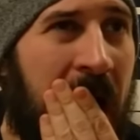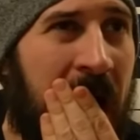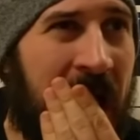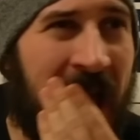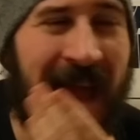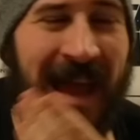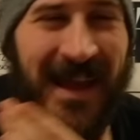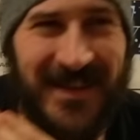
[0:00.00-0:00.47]

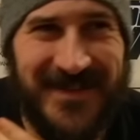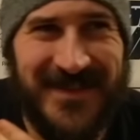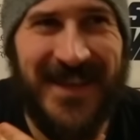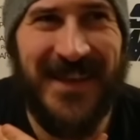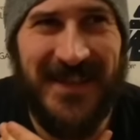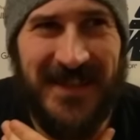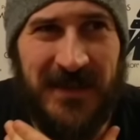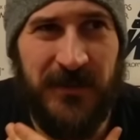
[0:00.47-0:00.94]
Yeah, that's
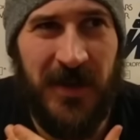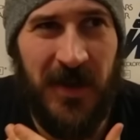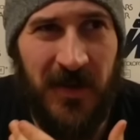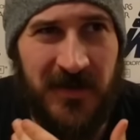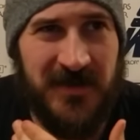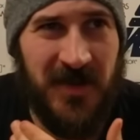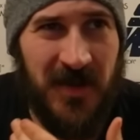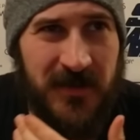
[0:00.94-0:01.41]
taken him a
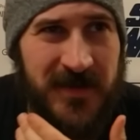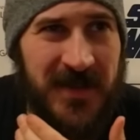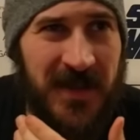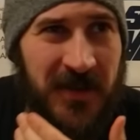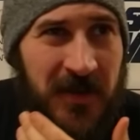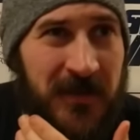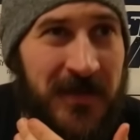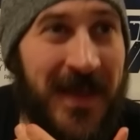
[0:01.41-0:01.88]
long time to
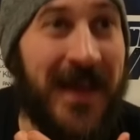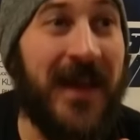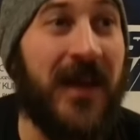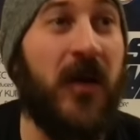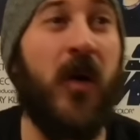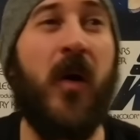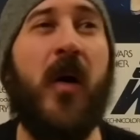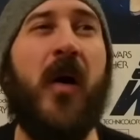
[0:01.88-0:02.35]
get up
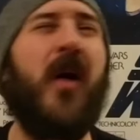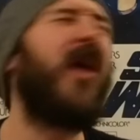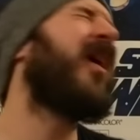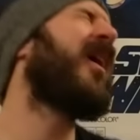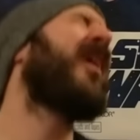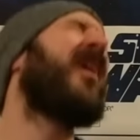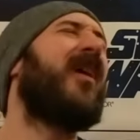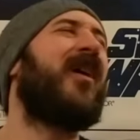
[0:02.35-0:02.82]
there.
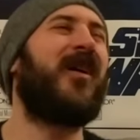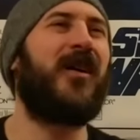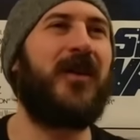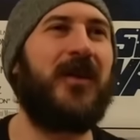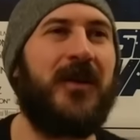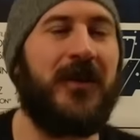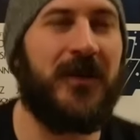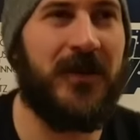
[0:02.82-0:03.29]

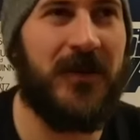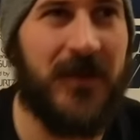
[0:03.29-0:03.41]
Oh!